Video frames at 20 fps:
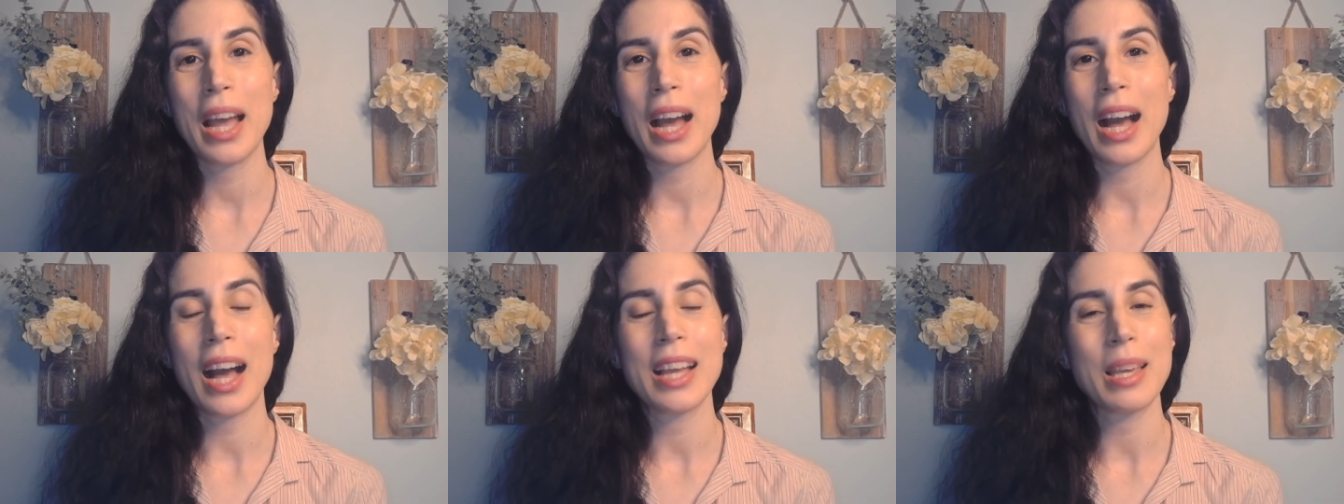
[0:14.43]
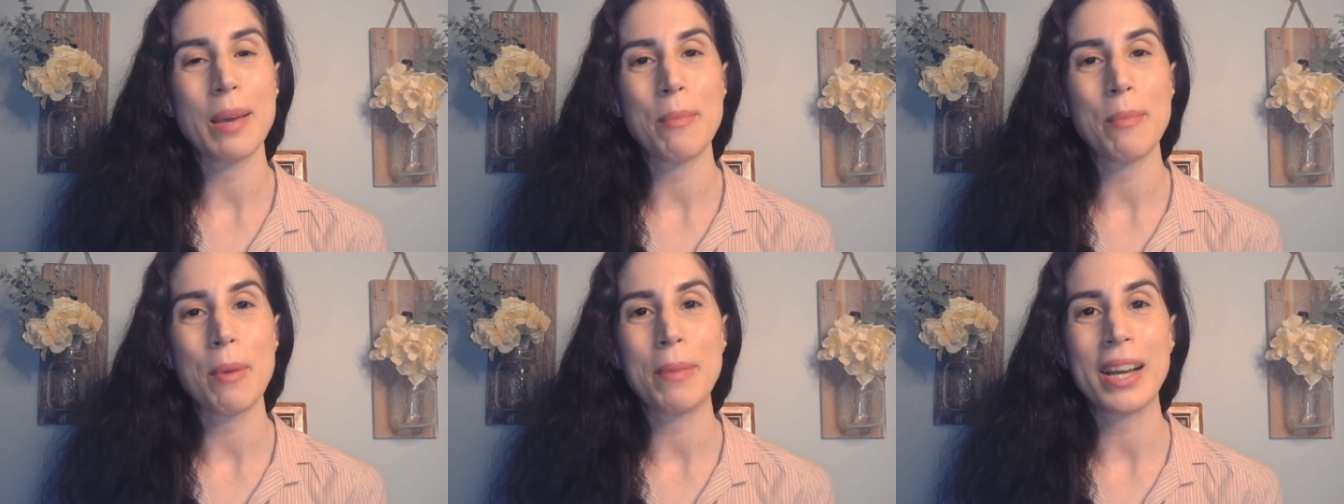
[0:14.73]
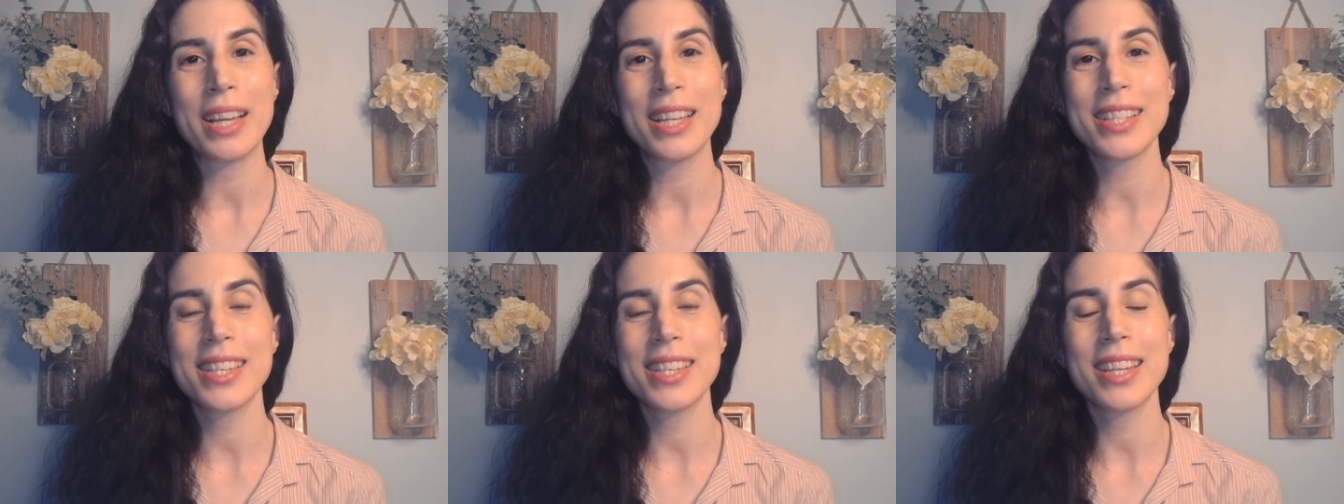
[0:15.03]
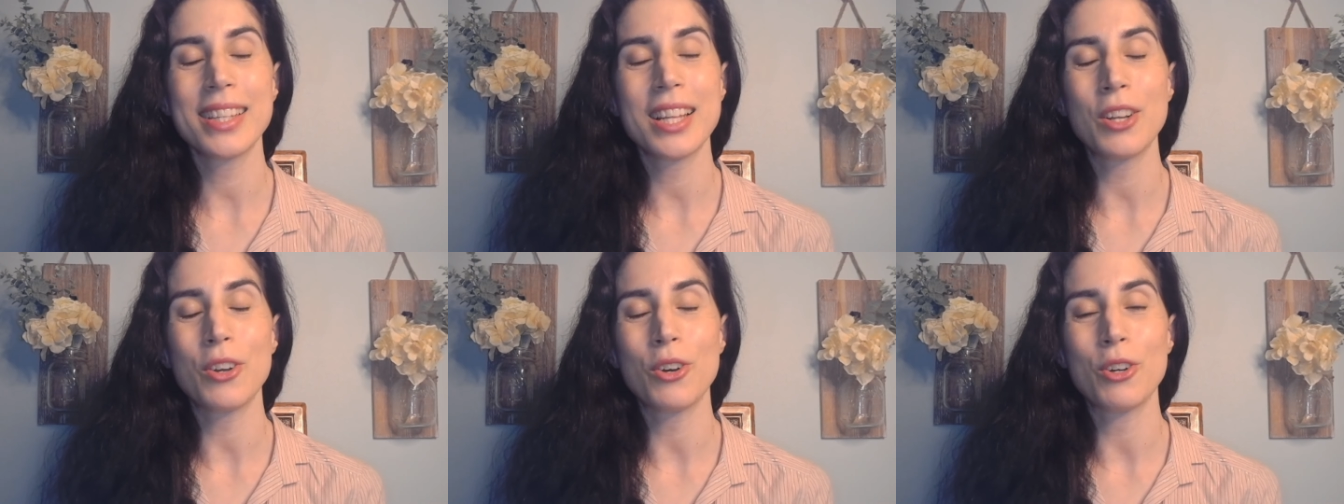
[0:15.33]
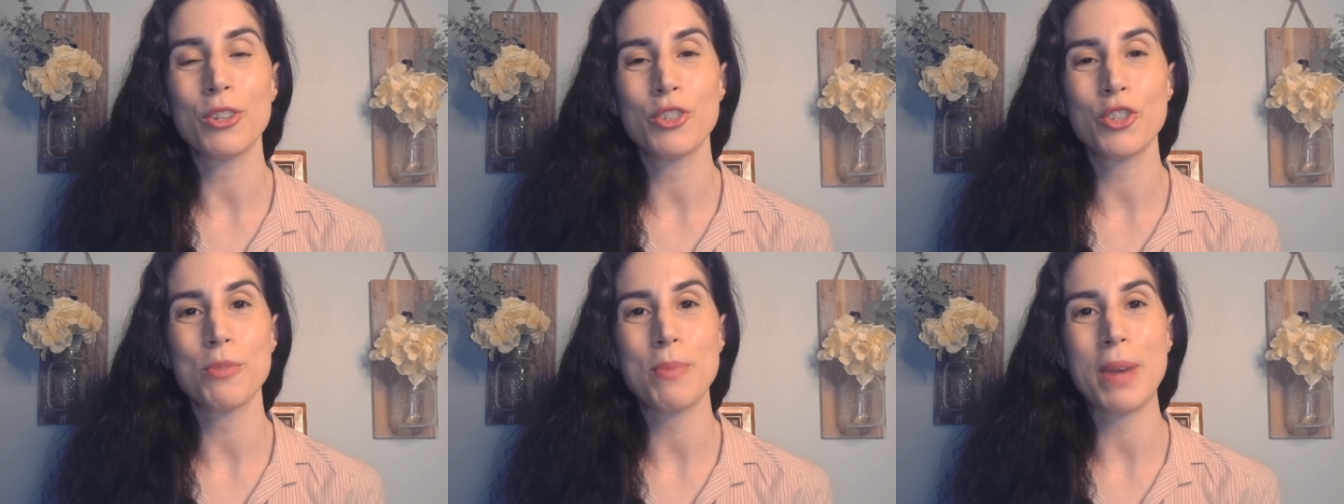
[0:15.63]
I am a mindset and
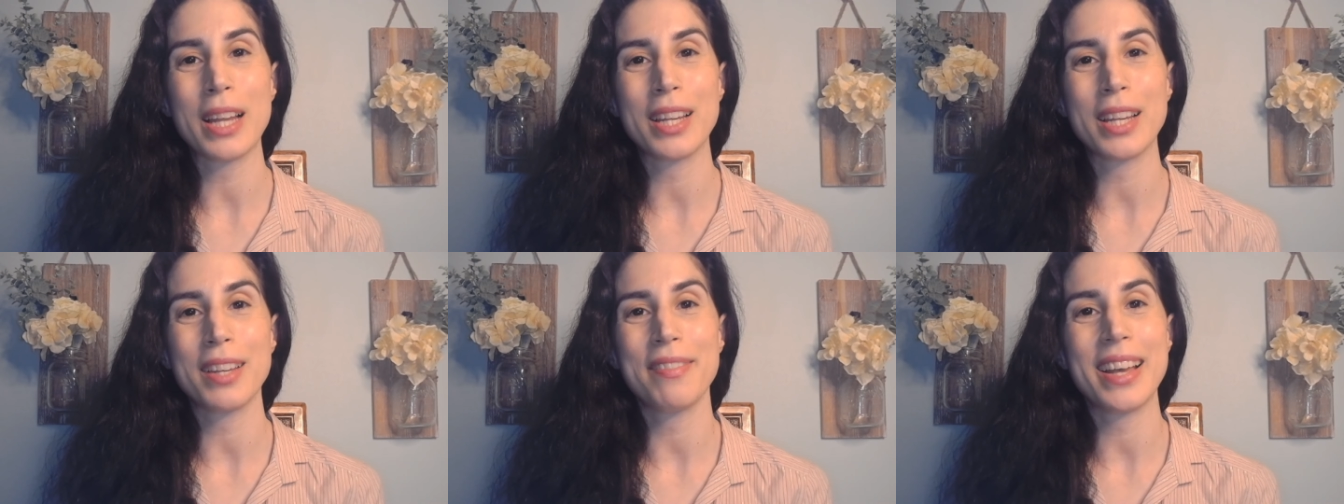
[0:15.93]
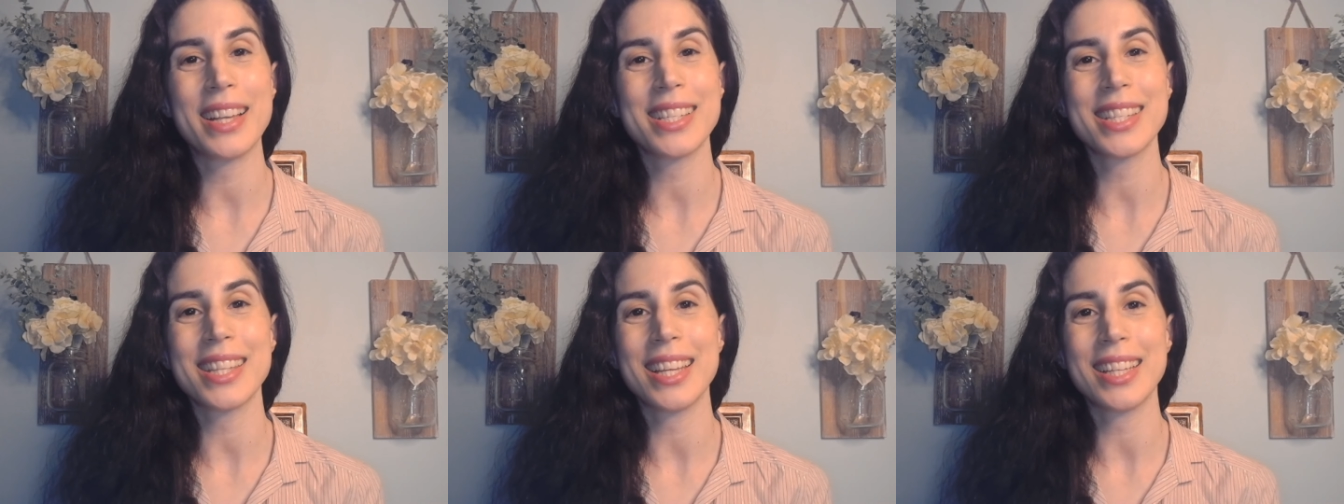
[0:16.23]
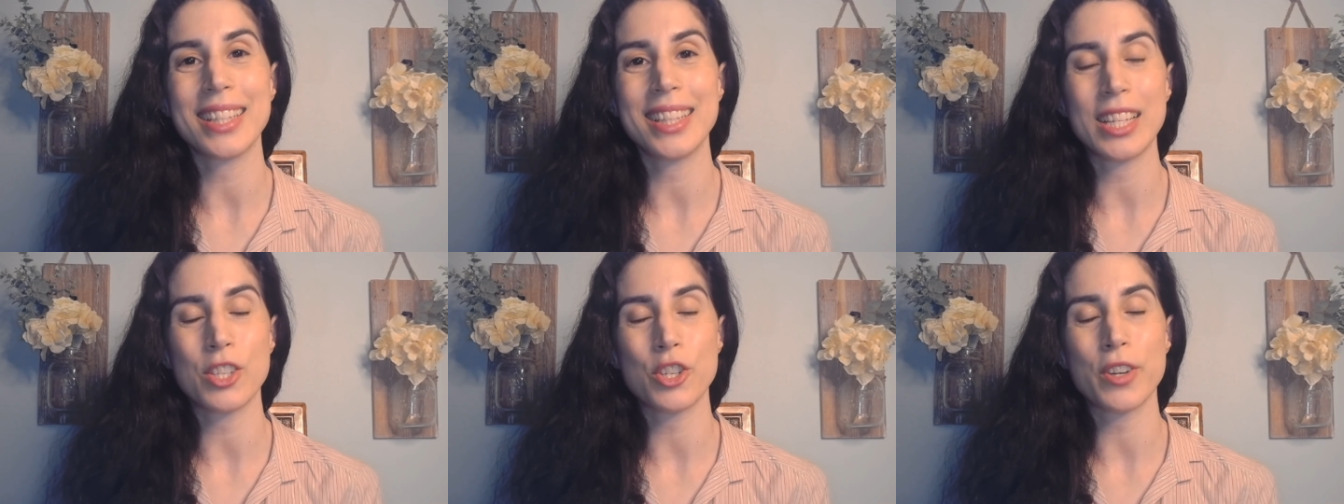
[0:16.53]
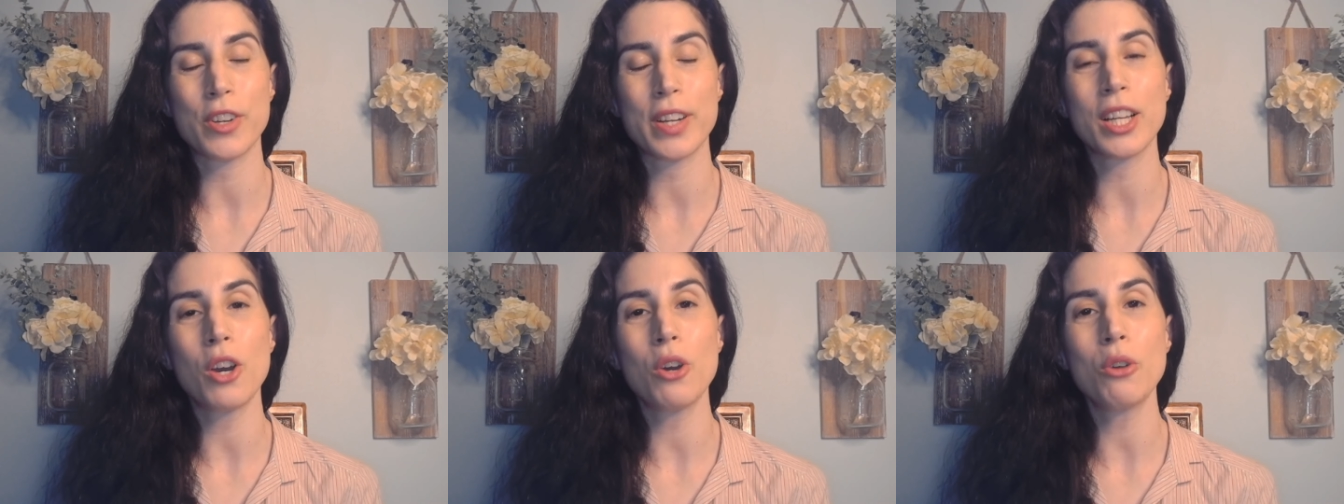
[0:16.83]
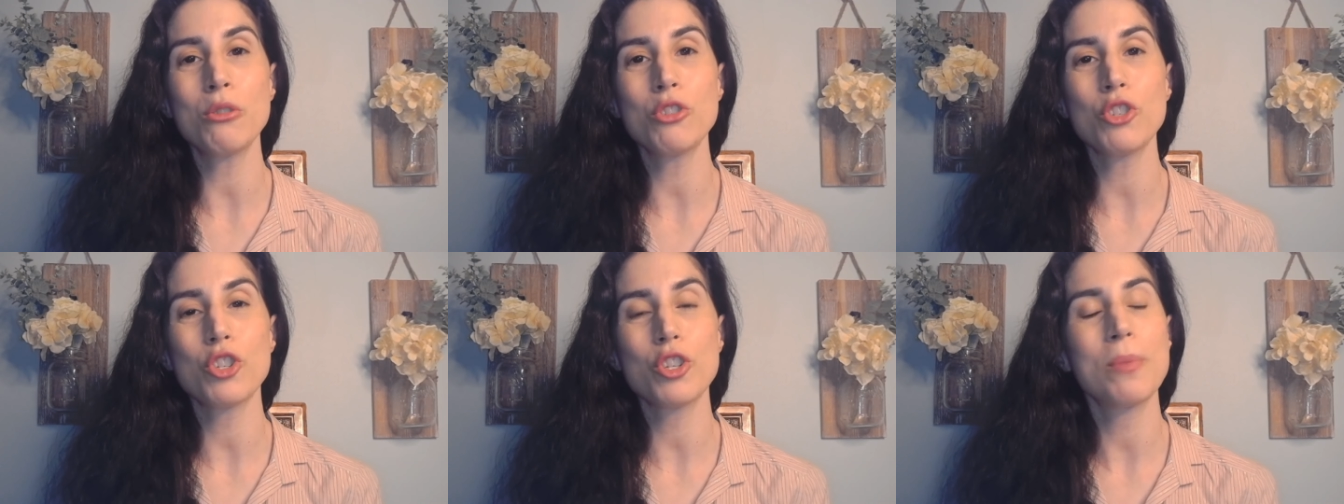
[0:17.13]
conscious manifesting teacher and
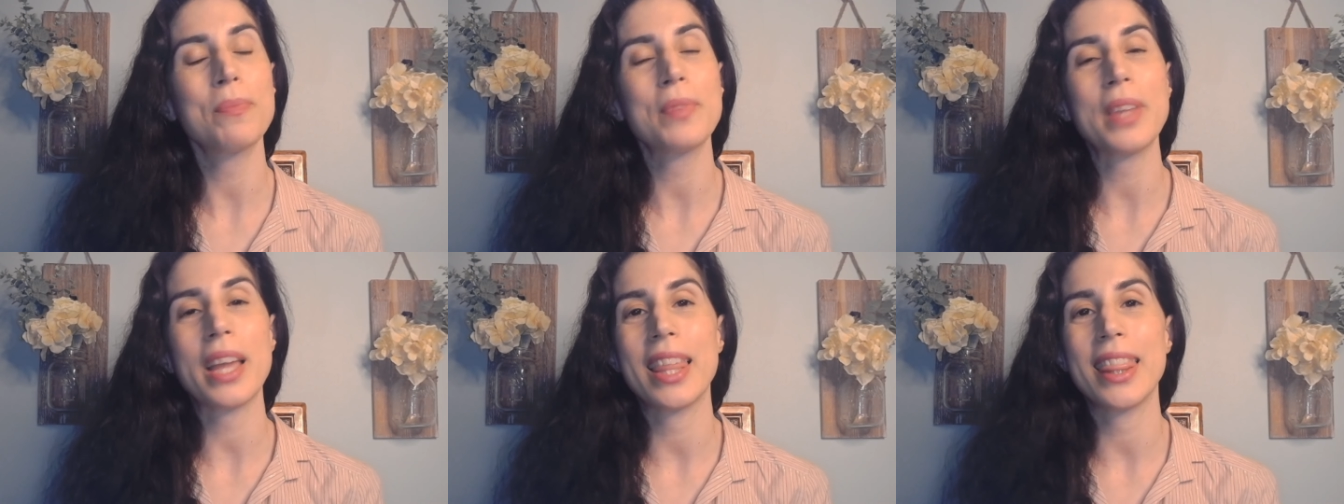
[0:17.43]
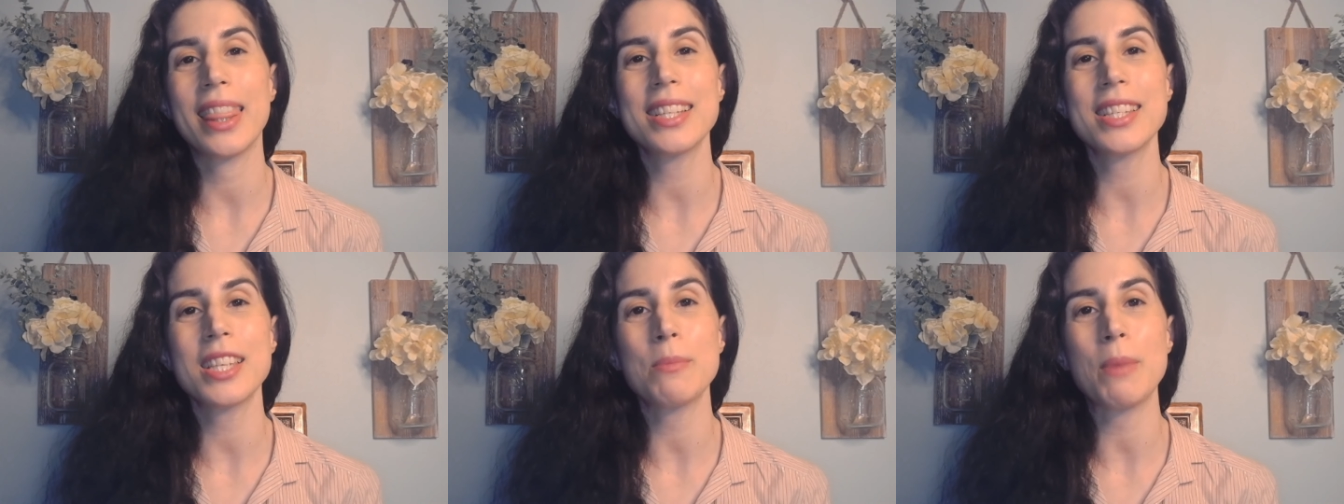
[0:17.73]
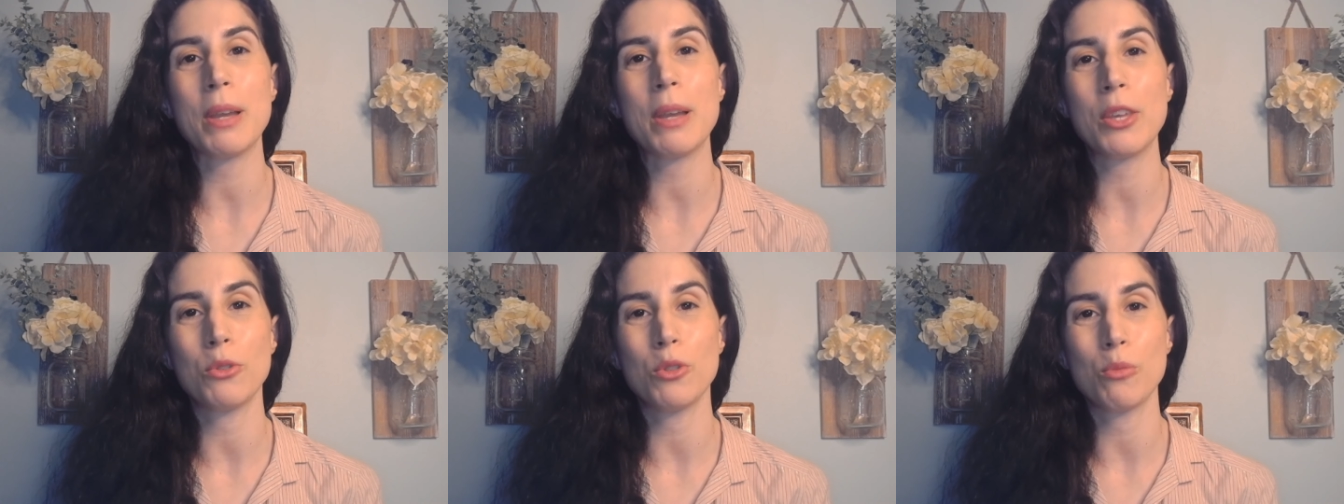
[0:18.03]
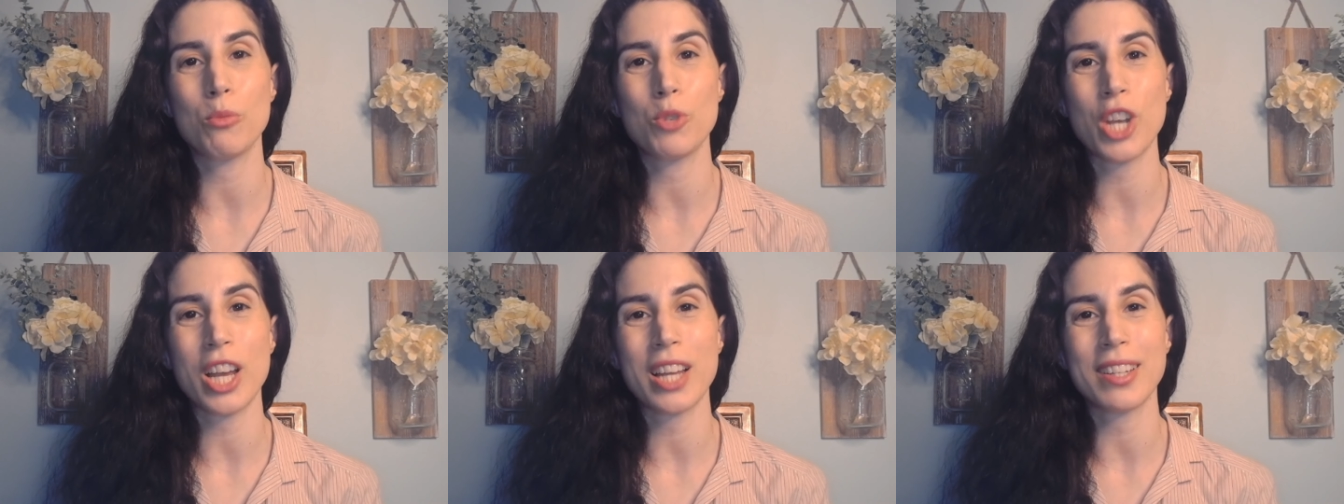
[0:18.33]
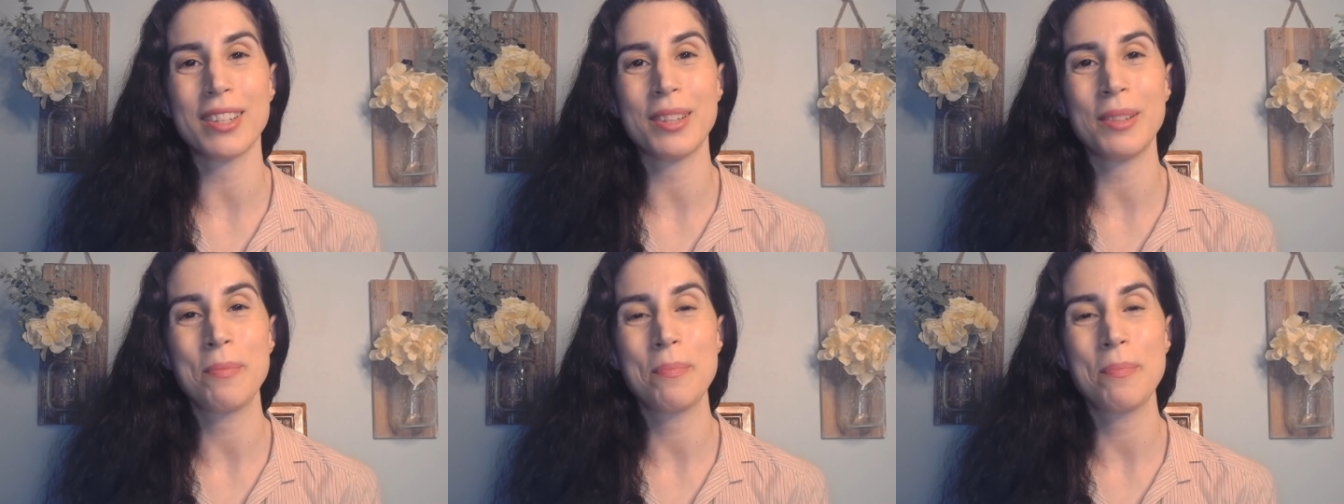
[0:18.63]
coach, and this is my YouTube
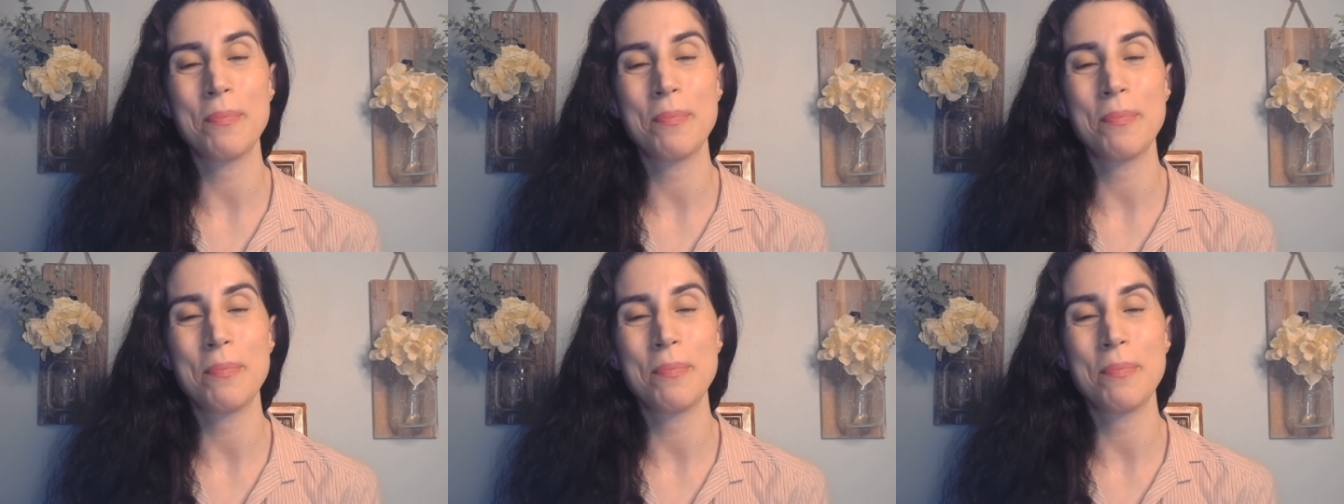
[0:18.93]
channel.